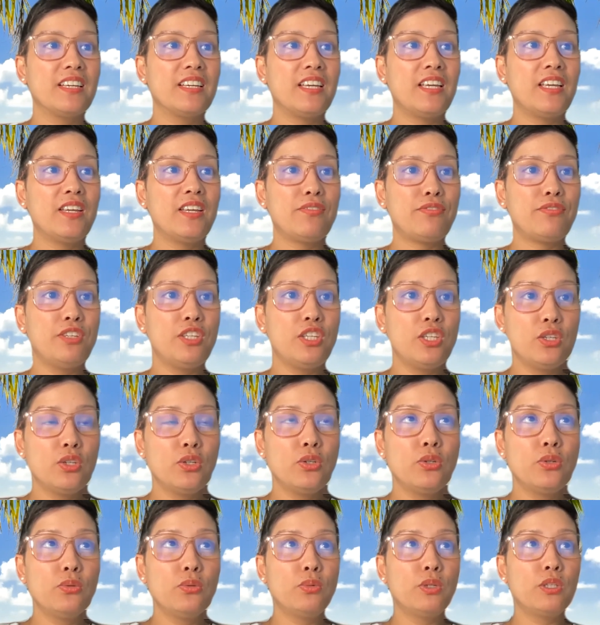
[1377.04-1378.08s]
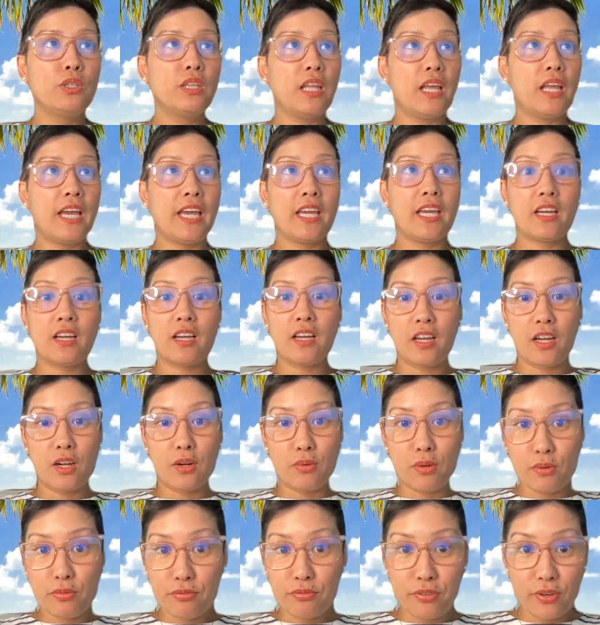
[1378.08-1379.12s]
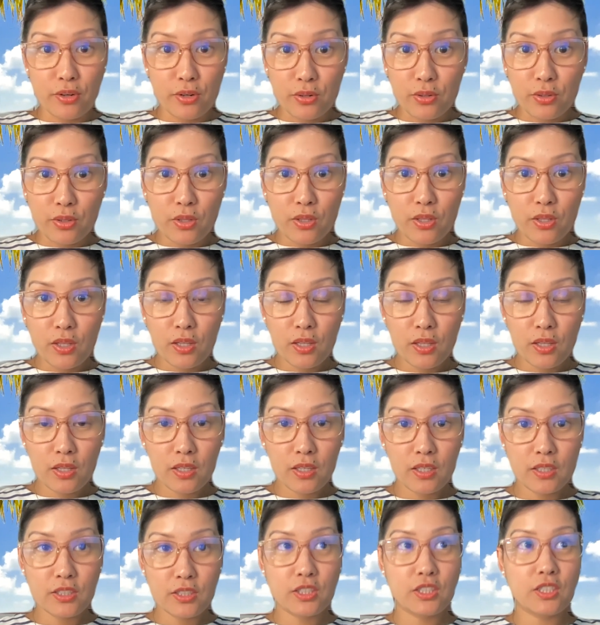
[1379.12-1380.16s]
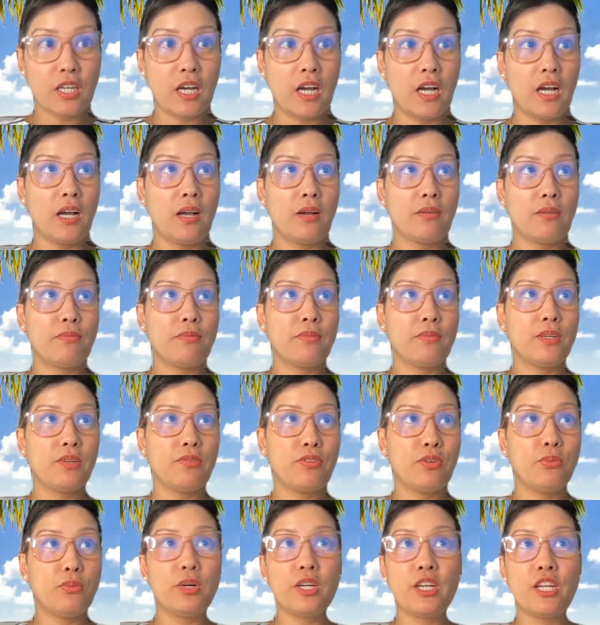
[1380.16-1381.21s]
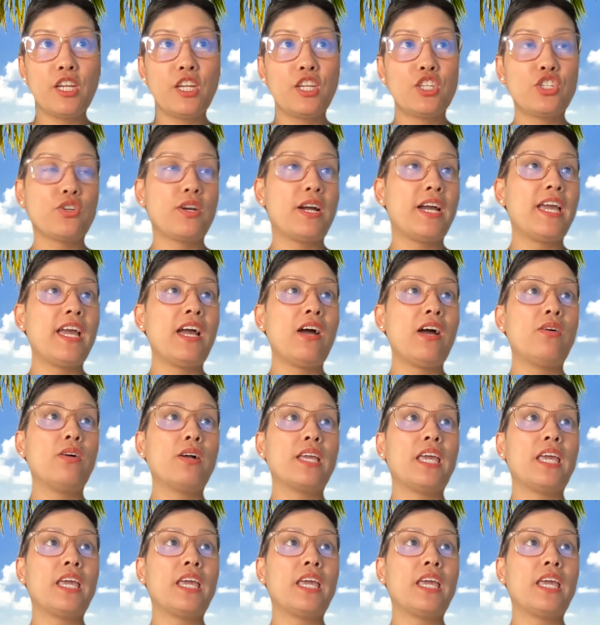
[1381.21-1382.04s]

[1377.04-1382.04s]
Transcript: If you would like a referral, if you wanted to try out